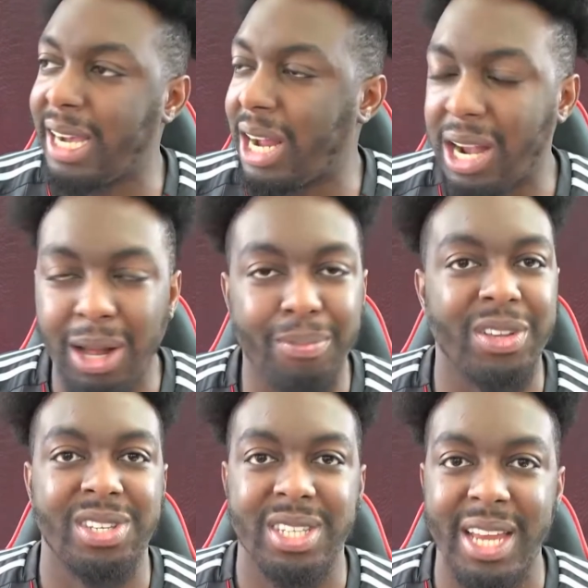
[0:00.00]
club the
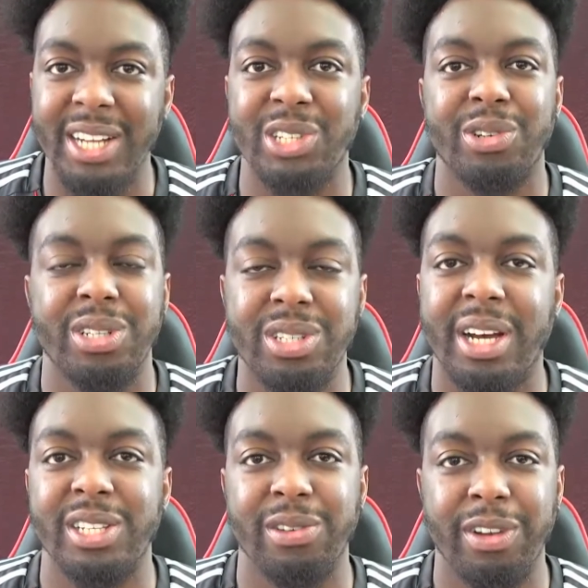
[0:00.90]
stature and
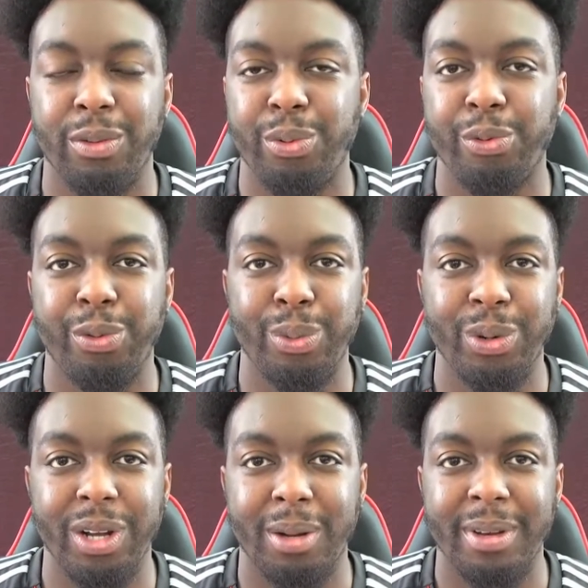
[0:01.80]
size of Liverpool Football
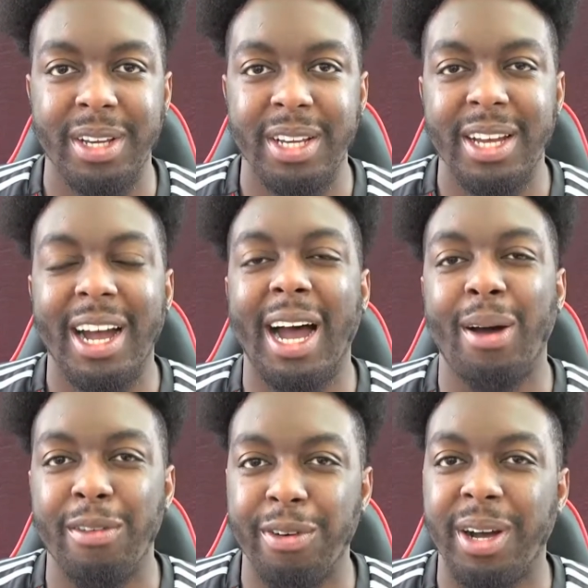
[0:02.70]
Club.
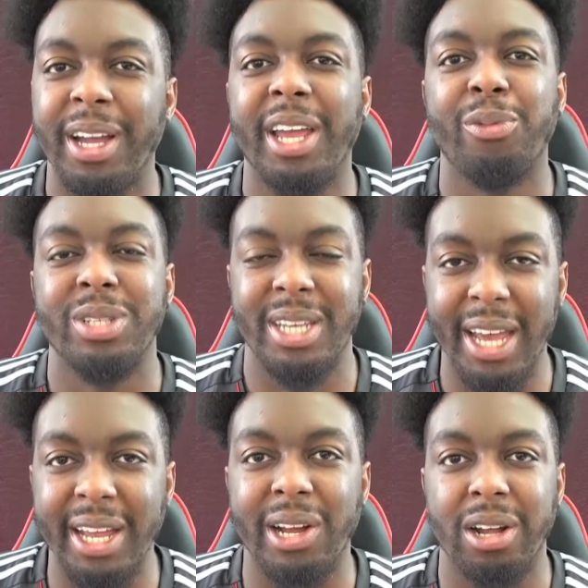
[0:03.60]
However, it was
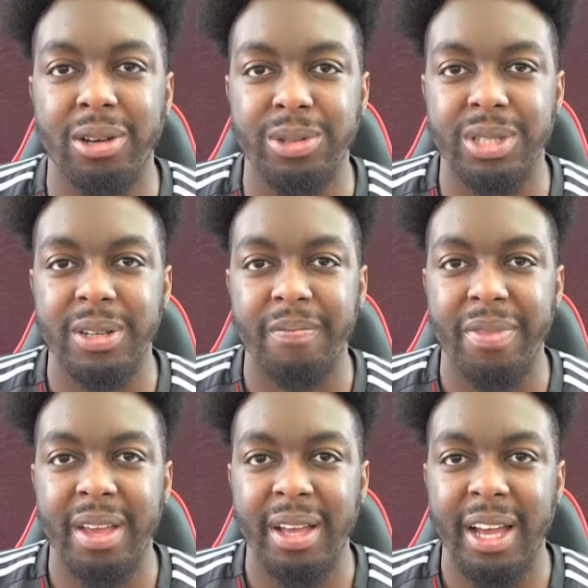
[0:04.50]
getting close.
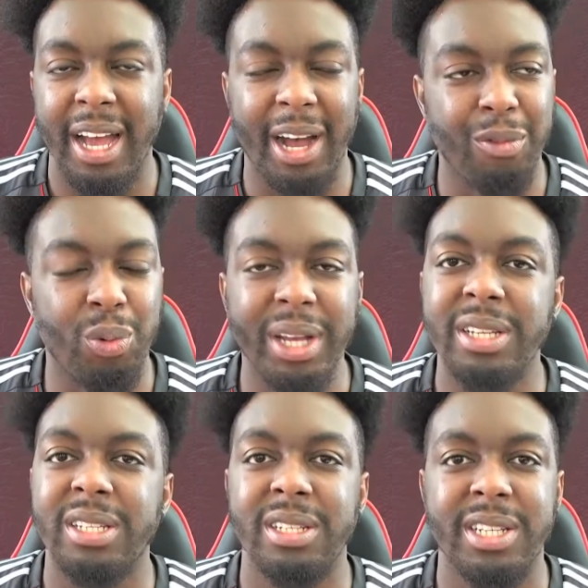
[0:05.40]
And we went
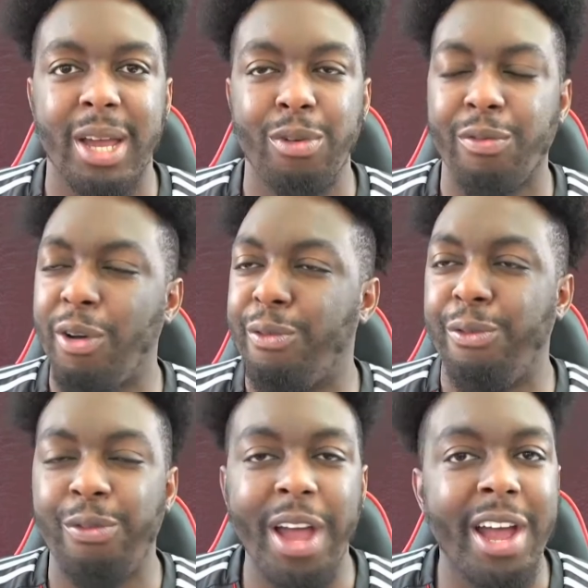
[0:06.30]
into this game with a
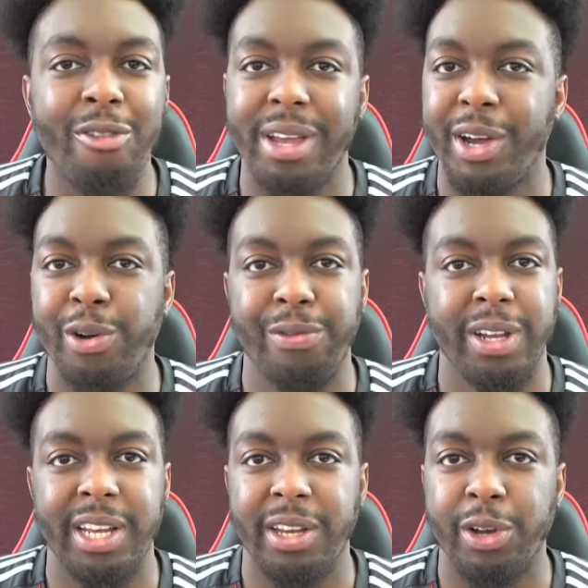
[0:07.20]
very healthy
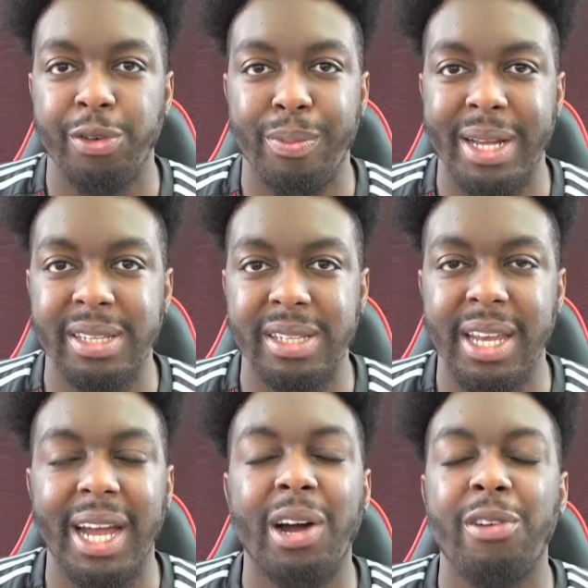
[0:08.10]
lead over Man City.
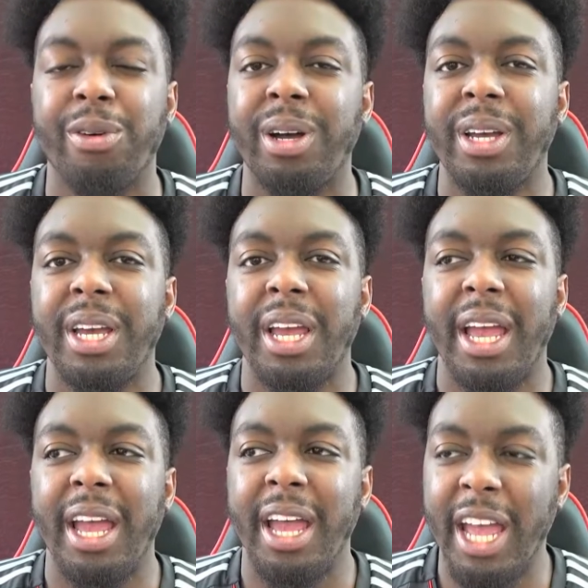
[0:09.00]
However,
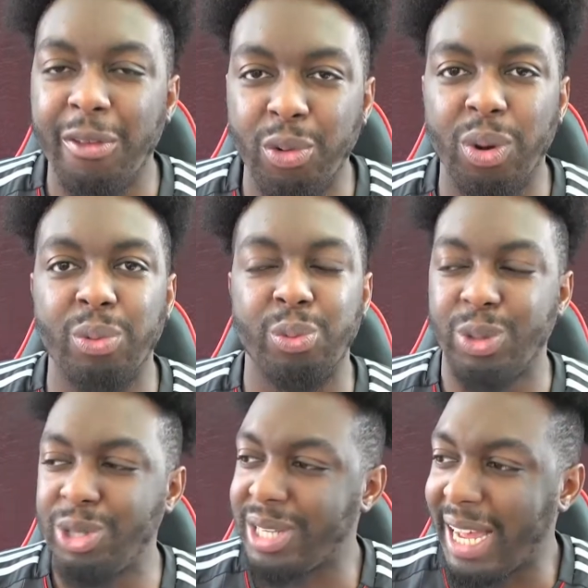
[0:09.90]
everyone
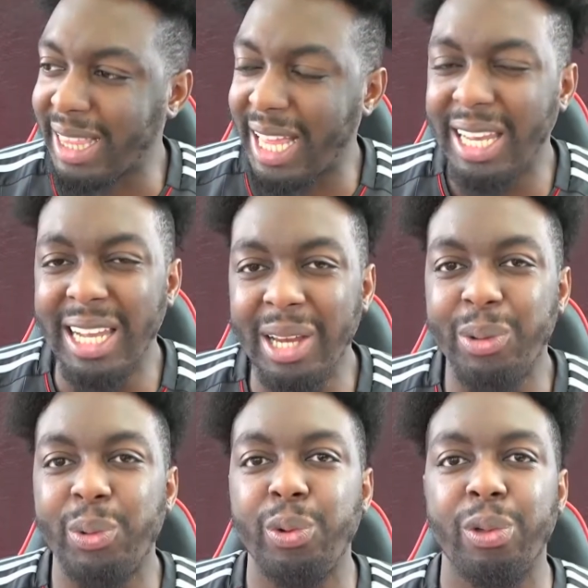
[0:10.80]
just had that
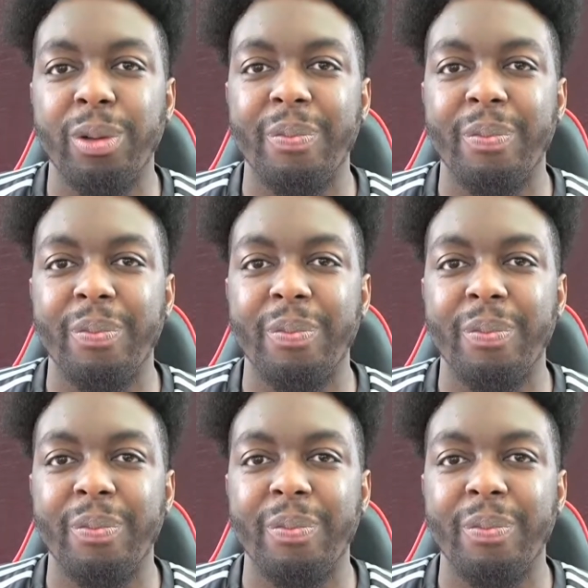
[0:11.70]
little